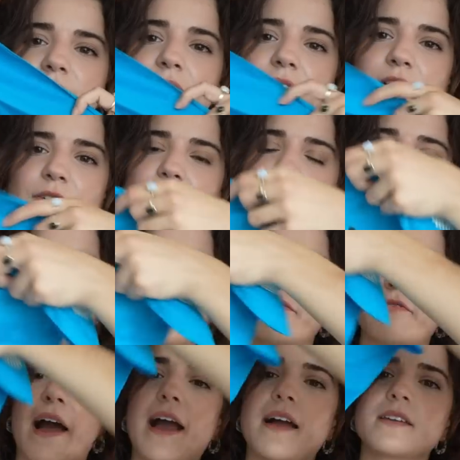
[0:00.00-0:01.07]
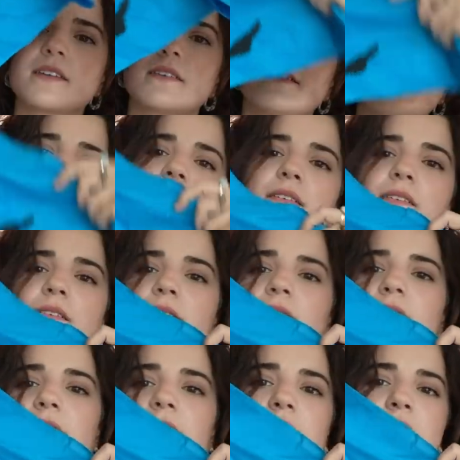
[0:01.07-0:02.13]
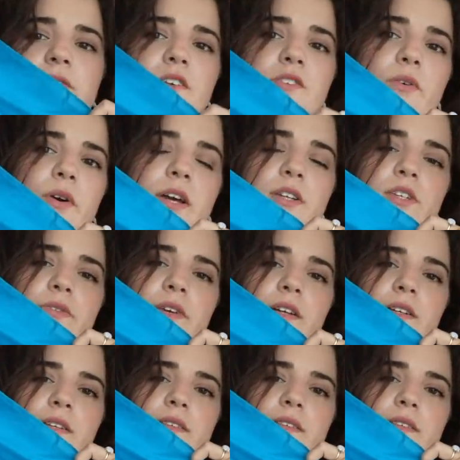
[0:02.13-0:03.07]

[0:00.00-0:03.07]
I know that for a fact. That is Victoria doing a